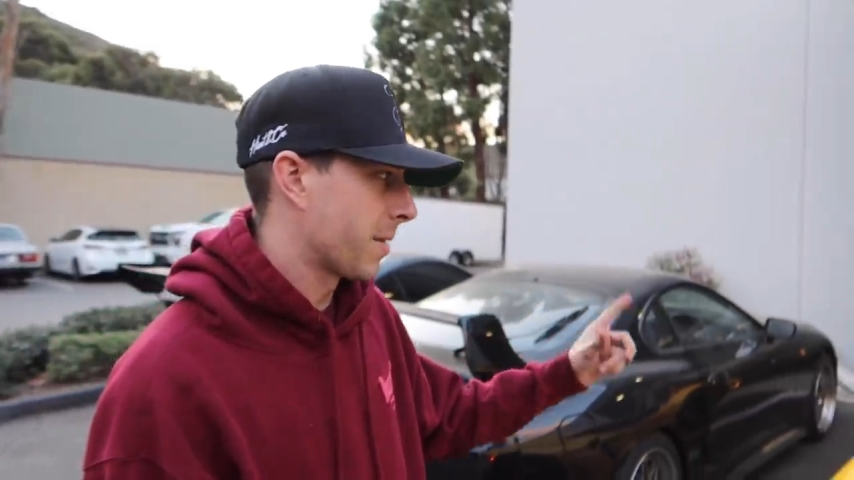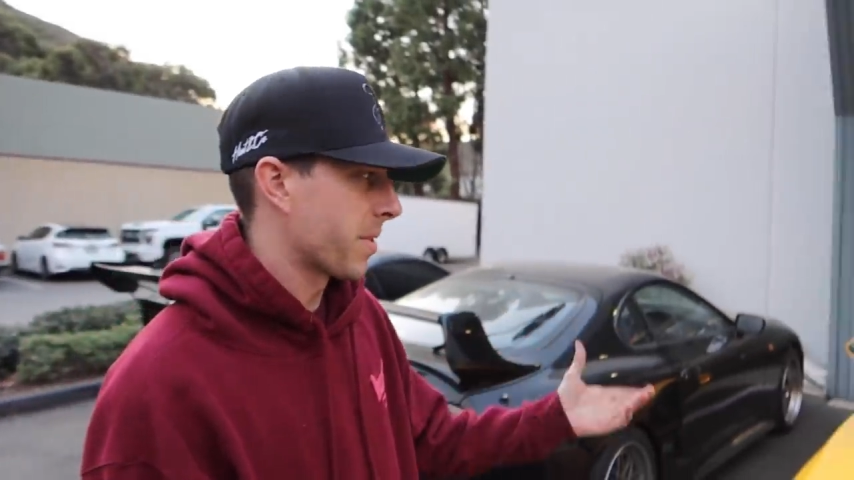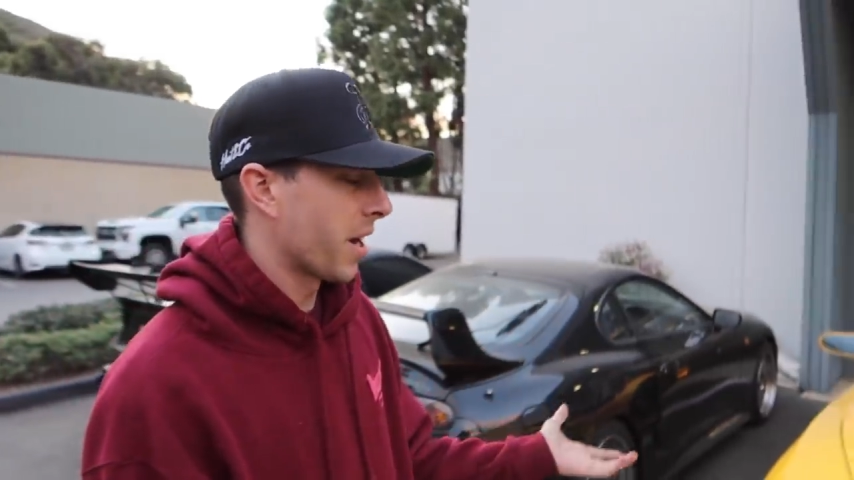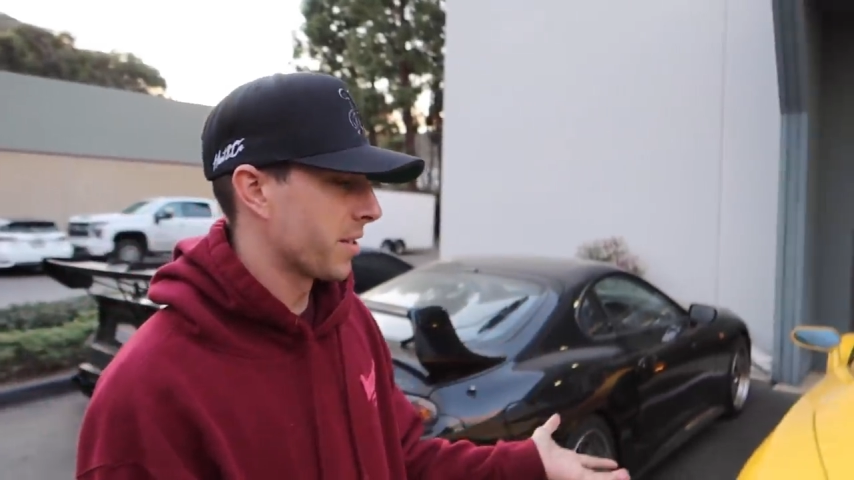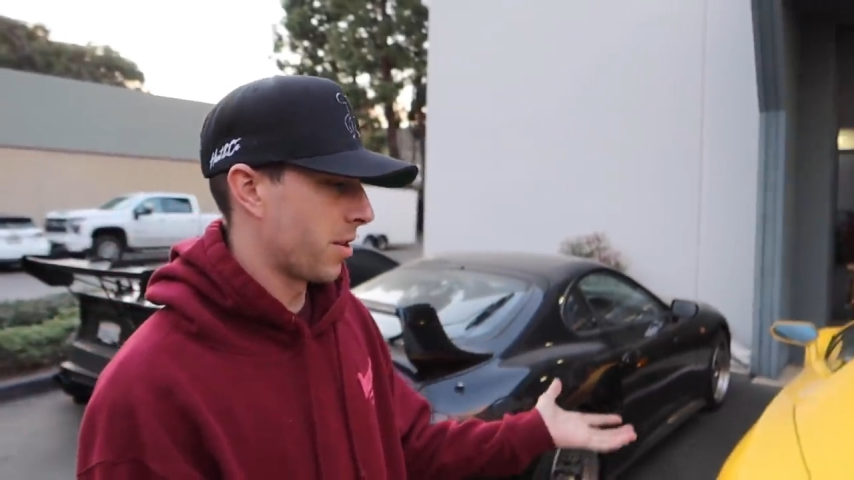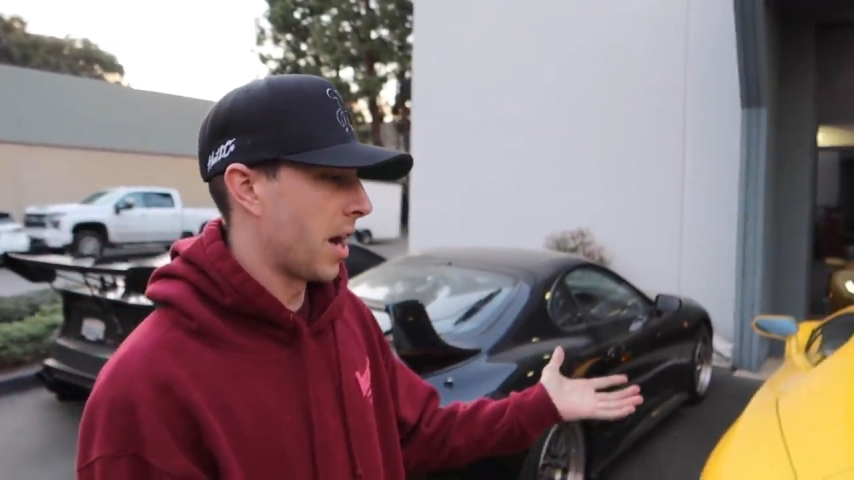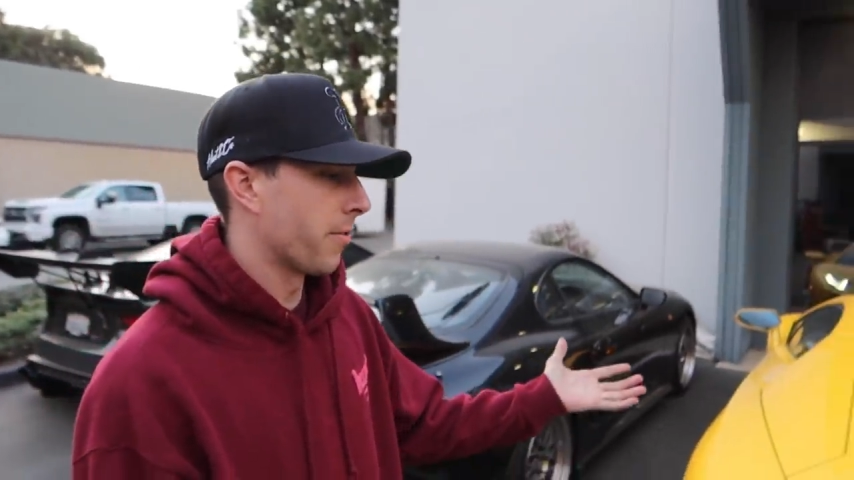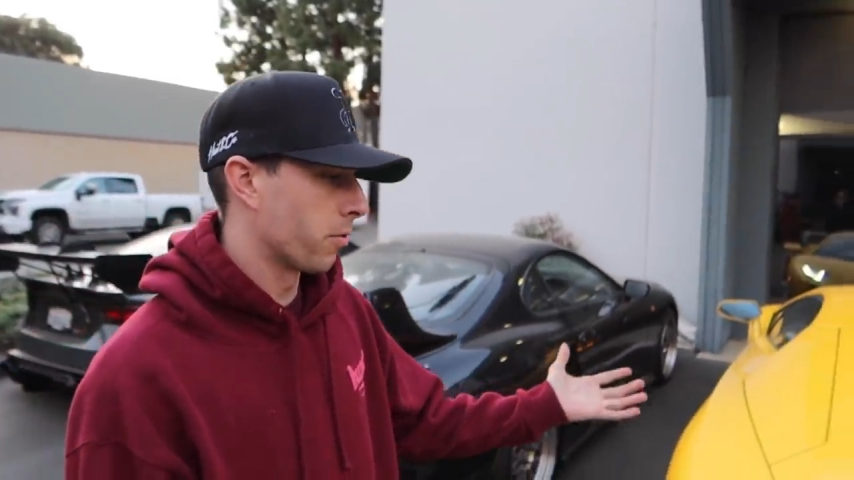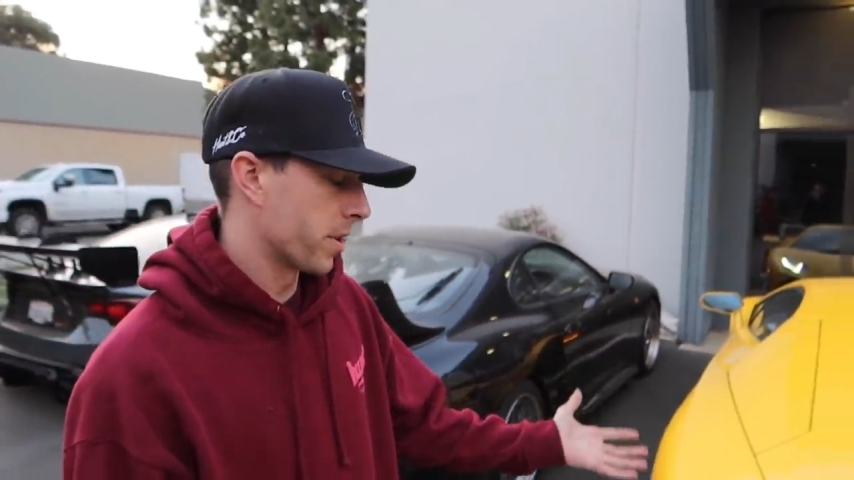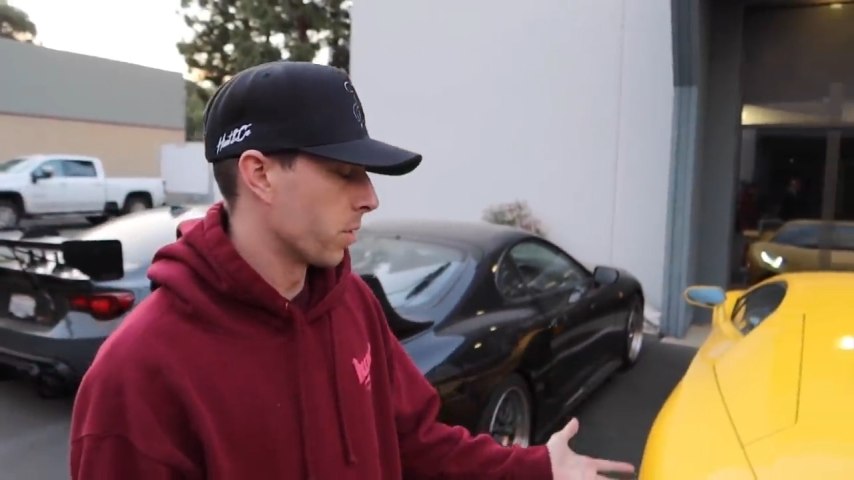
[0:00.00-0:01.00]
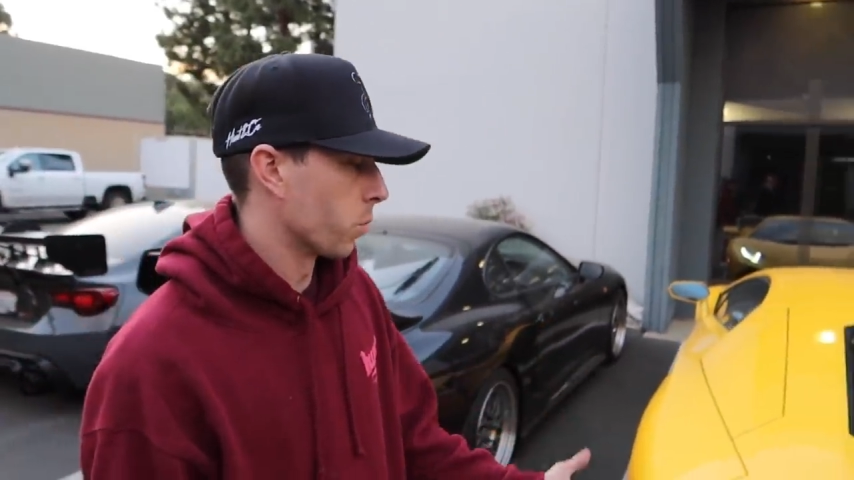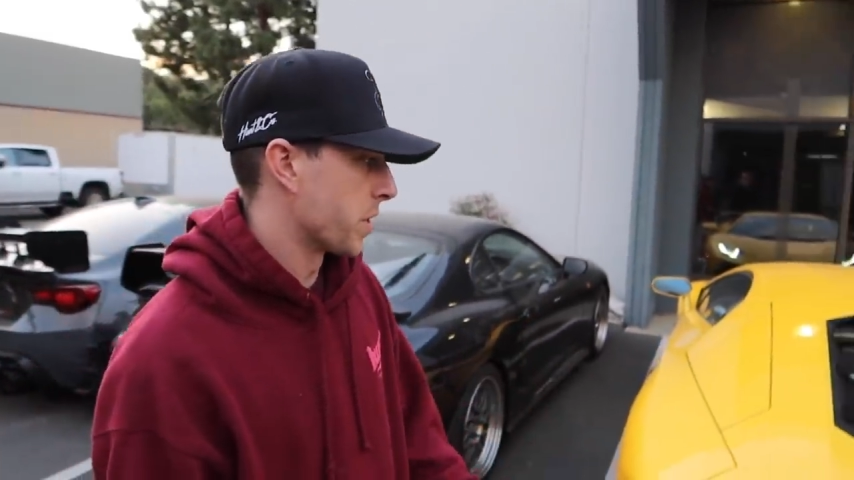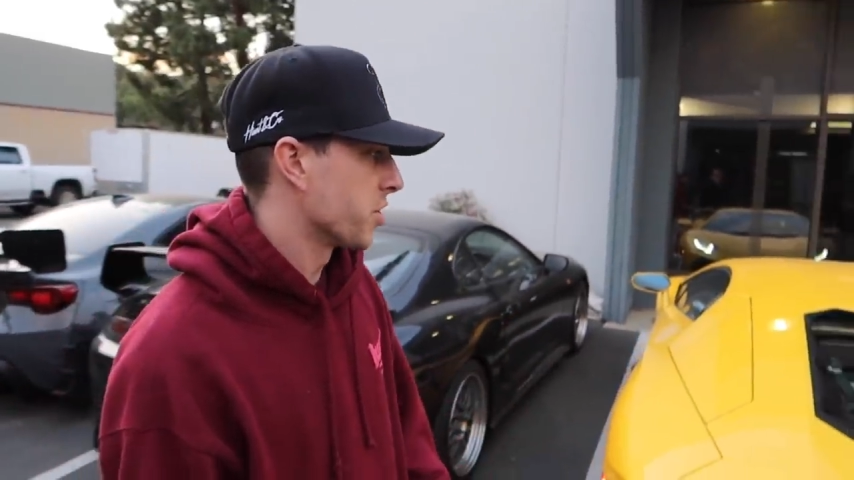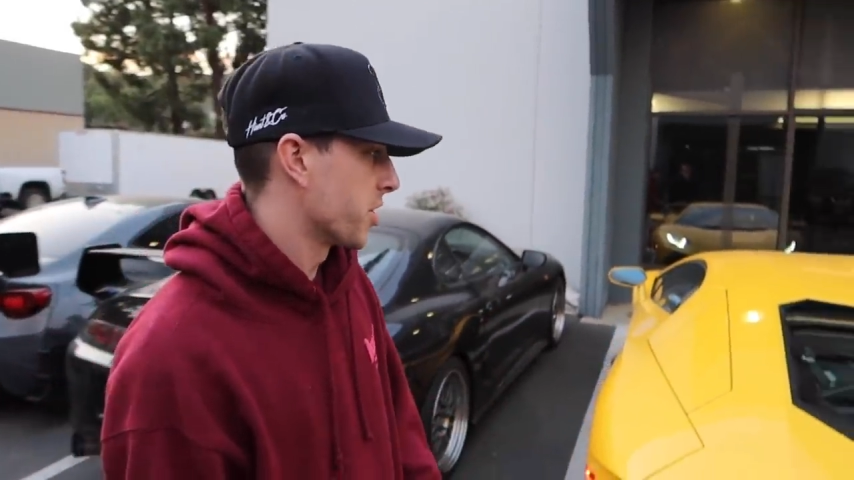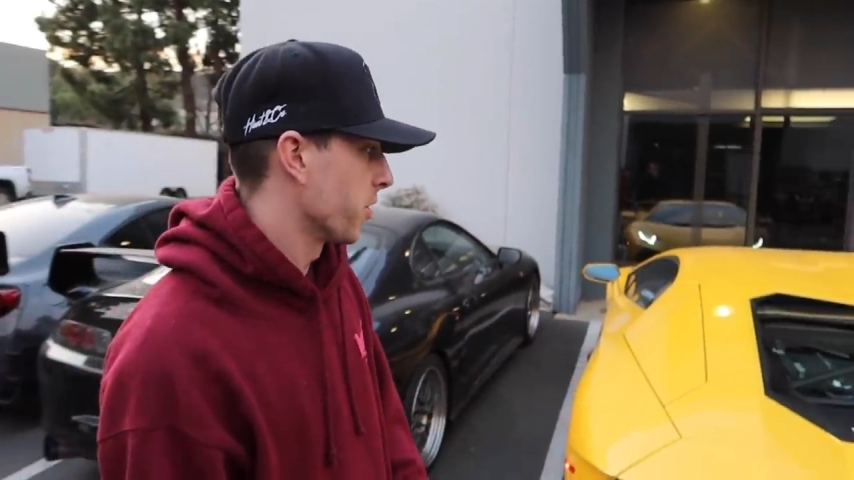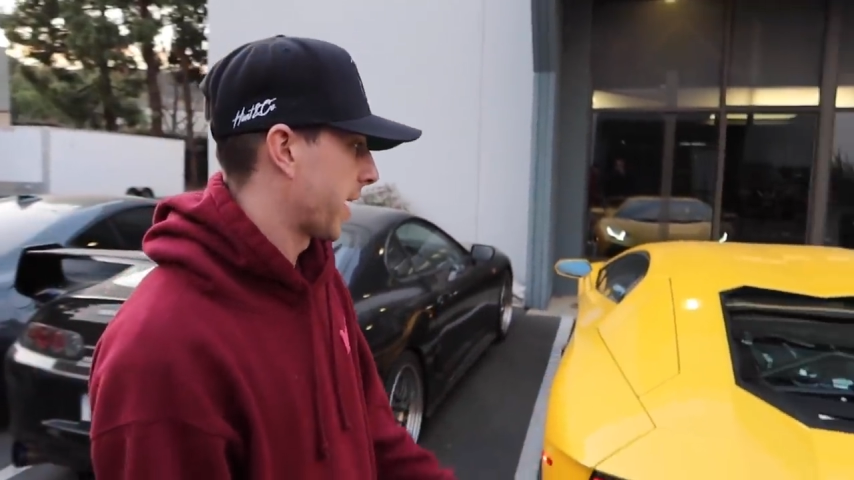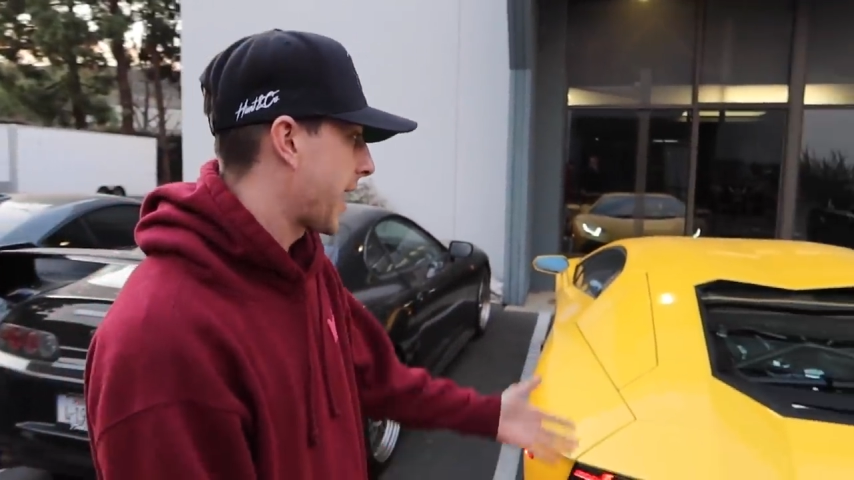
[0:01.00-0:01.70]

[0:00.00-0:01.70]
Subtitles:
And because I don't have a rear windshield,